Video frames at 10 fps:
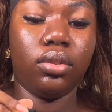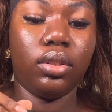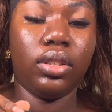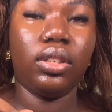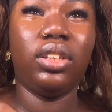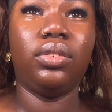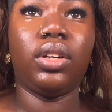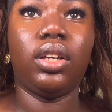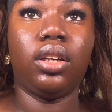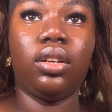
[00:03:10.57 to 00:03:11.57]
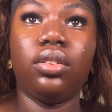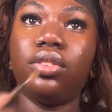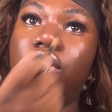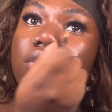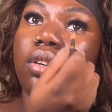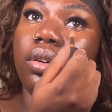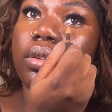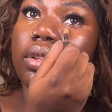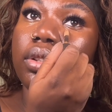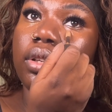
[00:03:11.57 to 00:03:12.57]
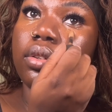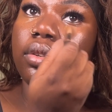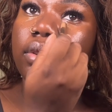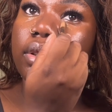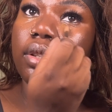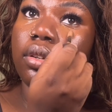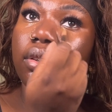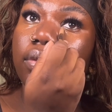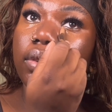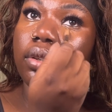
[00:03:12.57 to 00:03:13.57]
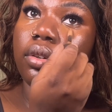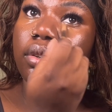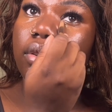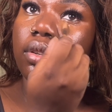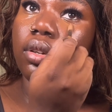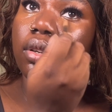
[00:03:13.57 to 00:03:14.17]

it's not even highlighting, just going with the skin tone concealer first